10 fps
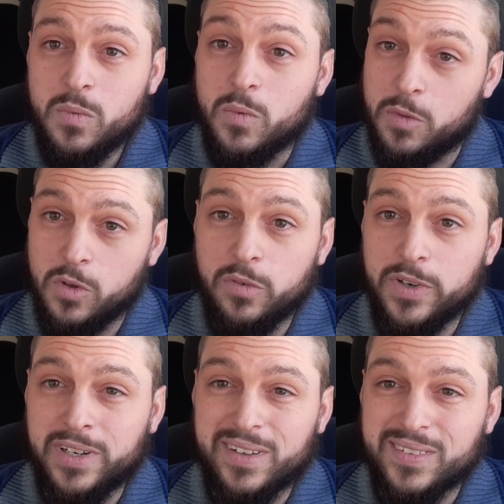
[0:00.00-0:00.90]
with new
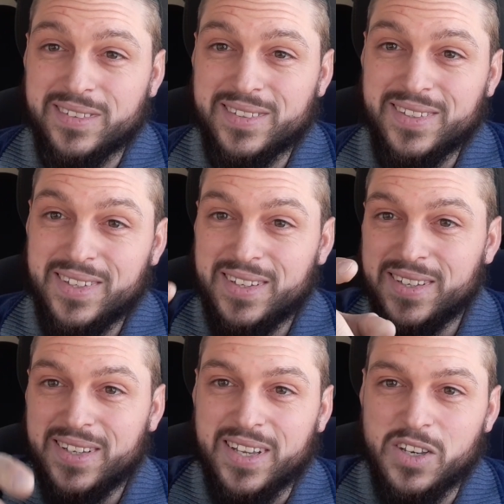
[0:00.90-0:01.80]
videos.
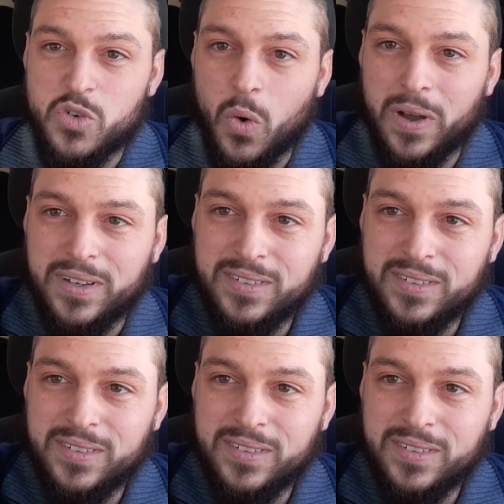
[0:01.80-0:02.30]
Enjoy.